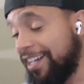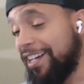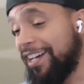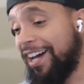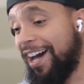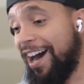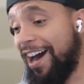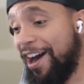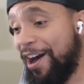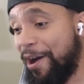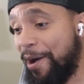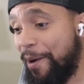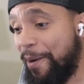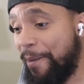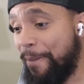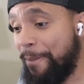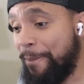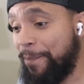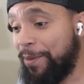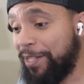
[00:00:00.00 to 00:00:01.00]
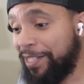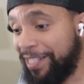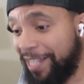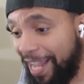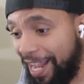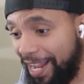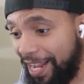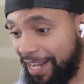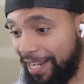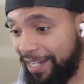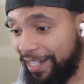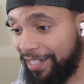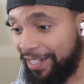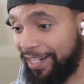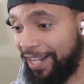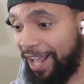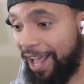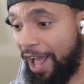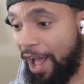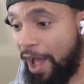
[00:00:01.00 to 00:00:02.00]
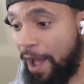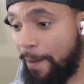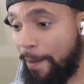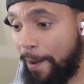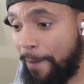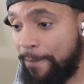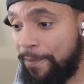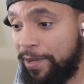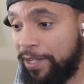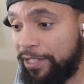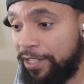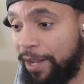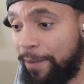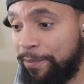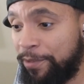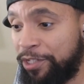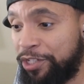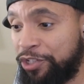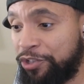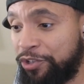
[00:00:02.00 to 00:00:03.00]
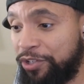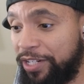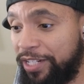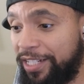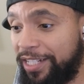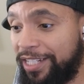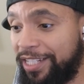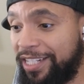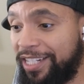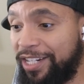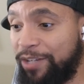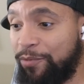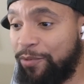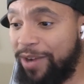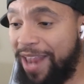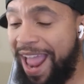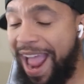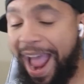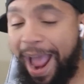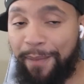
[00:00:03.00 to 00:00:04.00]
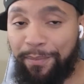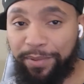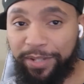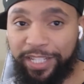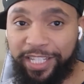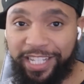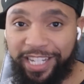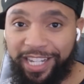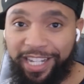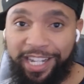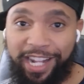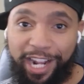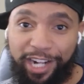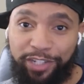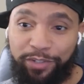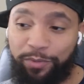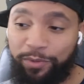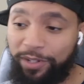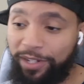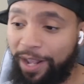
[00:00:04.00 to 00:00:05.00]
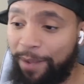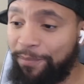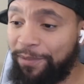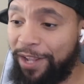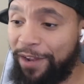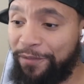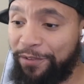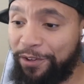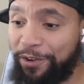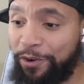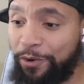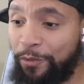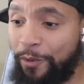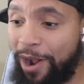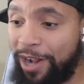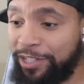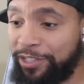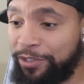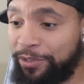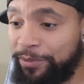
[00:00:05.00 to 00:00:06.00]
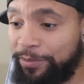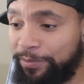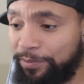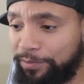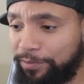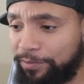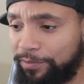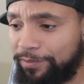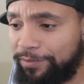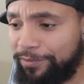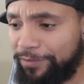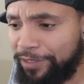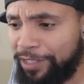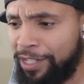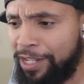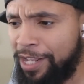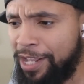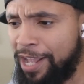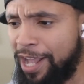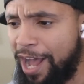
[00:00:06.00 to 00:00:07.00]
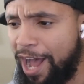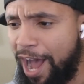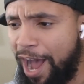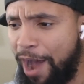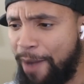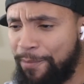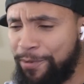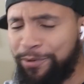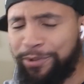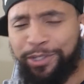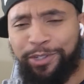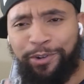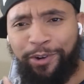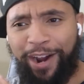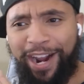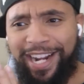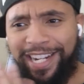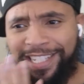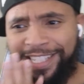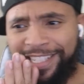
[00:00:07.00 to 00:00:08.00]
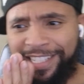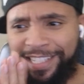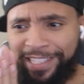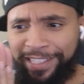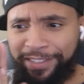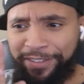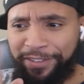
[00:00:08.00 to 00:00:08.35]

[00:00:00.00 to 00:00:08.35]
But yeah, I'm intrigued to see what happens in the next one. I'm definitely going to watch them. It was crazy